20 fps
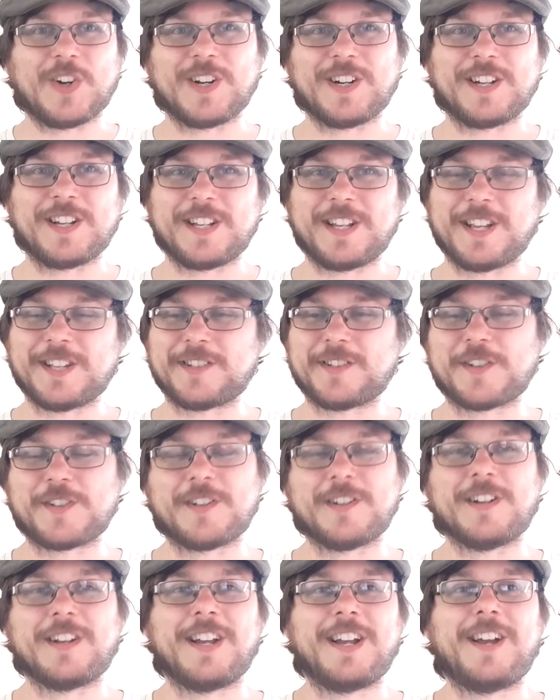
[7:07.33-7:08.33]
and he has such
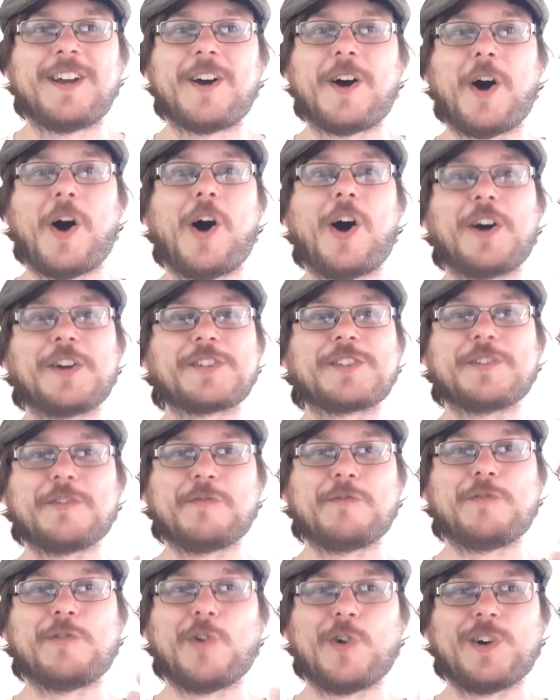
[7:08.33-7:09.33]
an
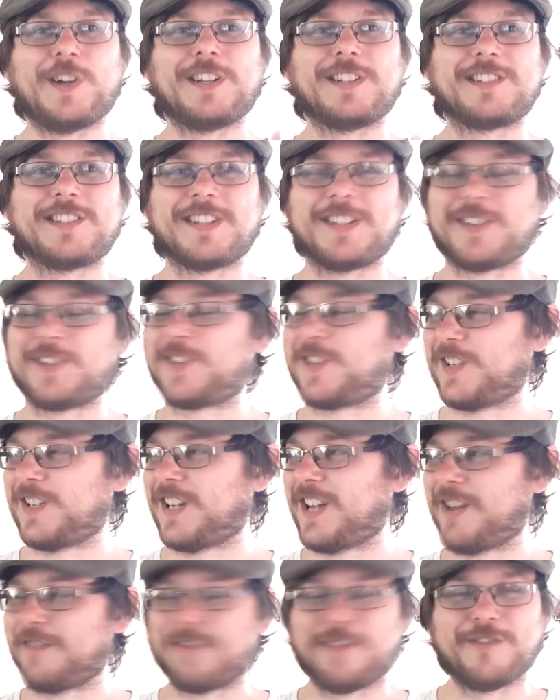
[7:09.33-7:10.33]
awesome voice that you can
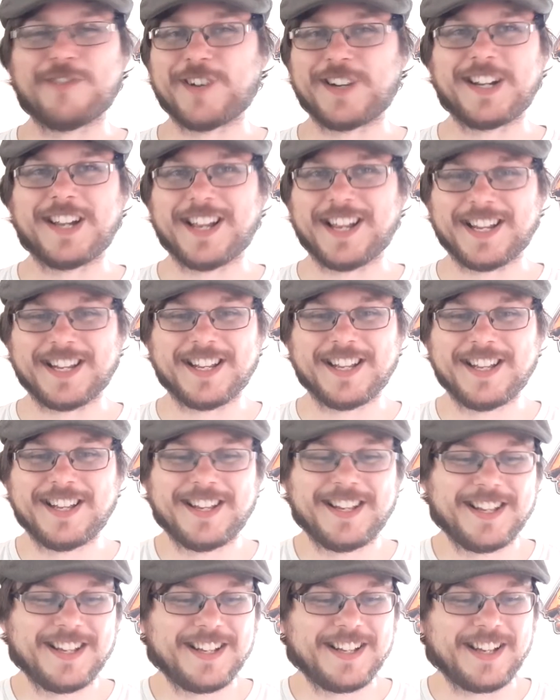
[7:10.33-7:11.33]
never forget.
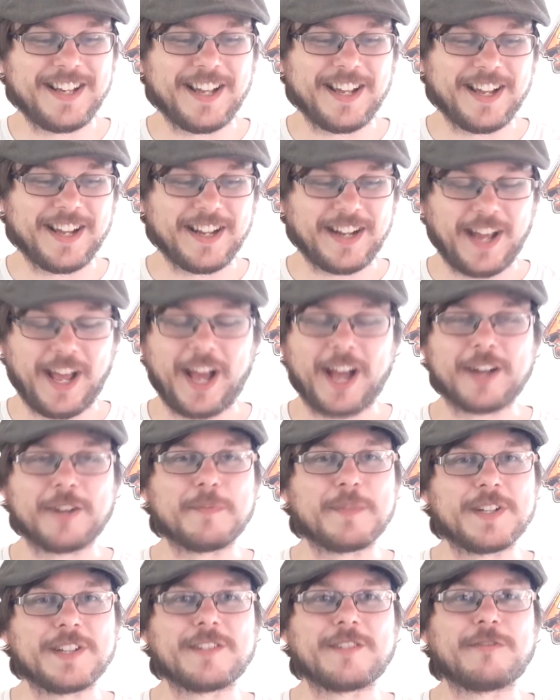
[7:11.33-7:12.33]
And
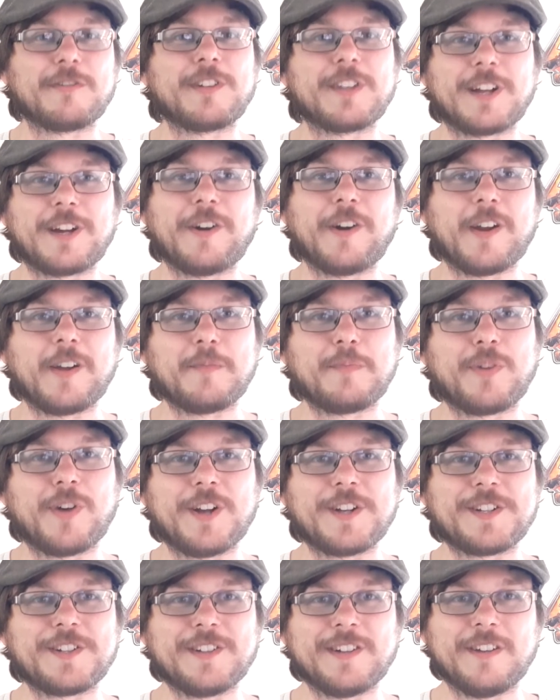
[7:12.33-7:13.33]
Adam does a really great
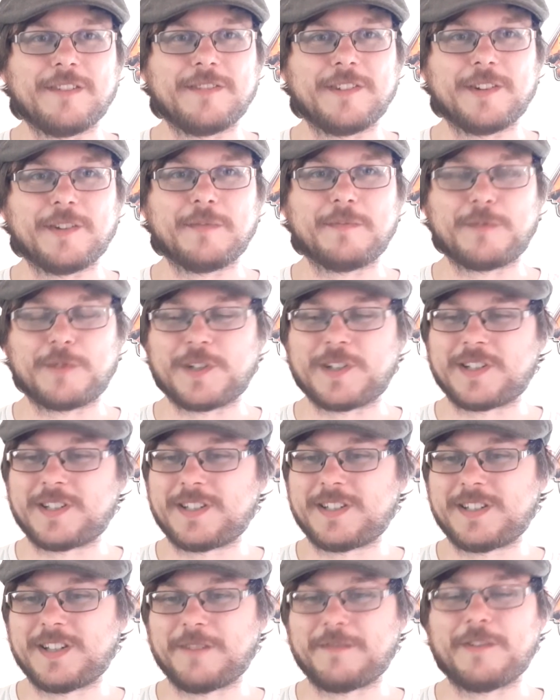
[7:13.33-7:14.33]
impression of him,
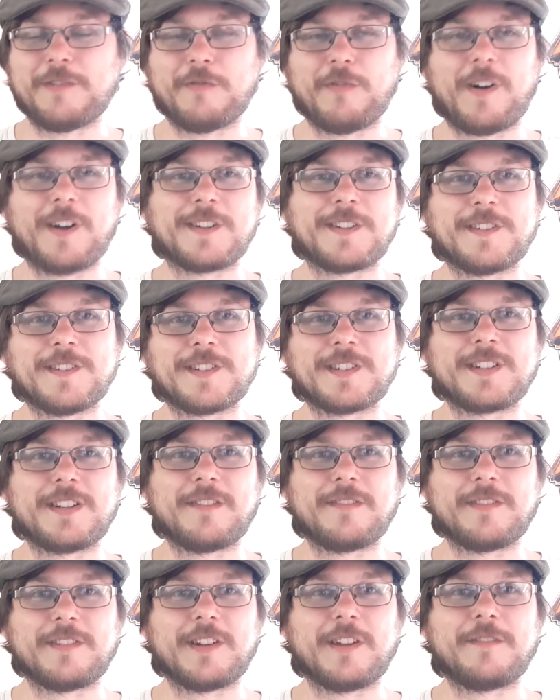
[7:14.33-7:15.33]
which, if you've watched our
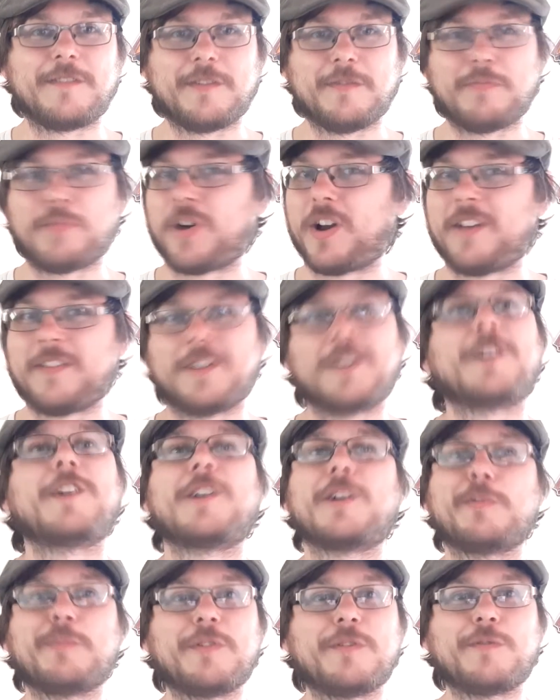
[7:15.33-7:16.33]
stuff enough, you've probably
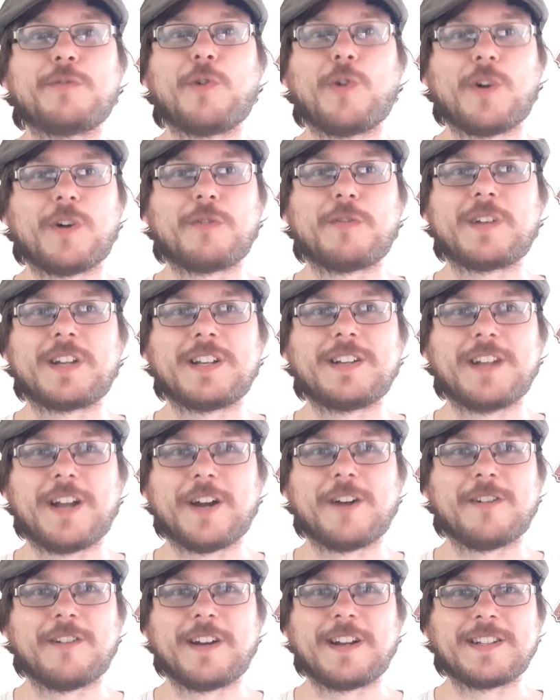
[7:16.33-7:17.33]
heard it before when he
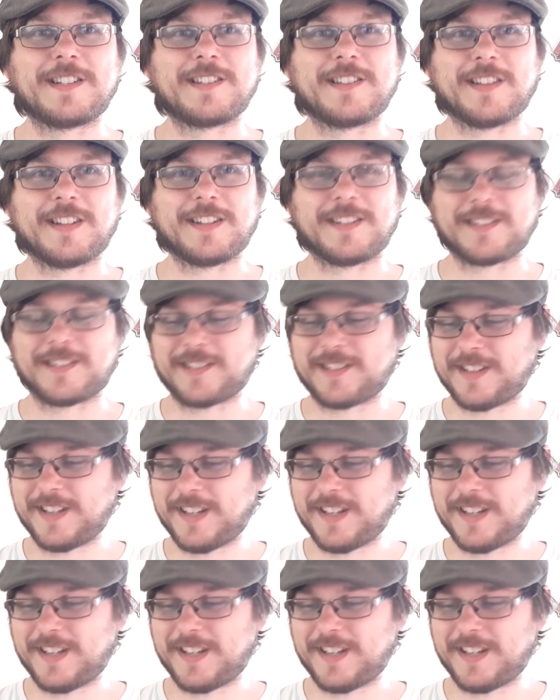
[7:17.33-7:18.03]
narrates things.